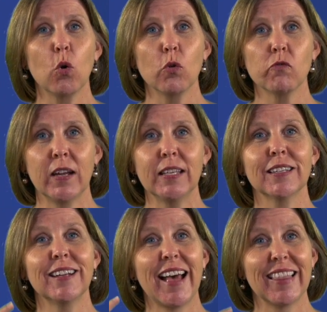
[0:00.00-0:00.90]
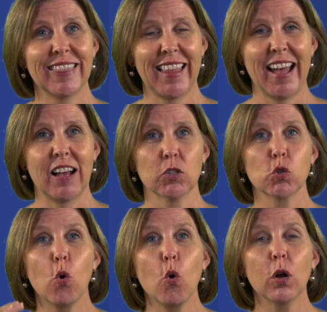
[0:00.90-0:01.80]
reason aloud,
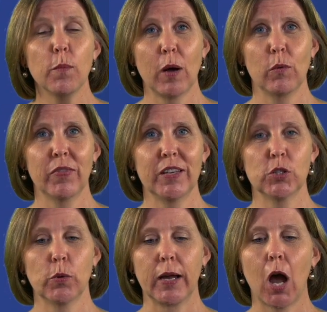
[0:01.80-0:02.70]
talk about what they're doing.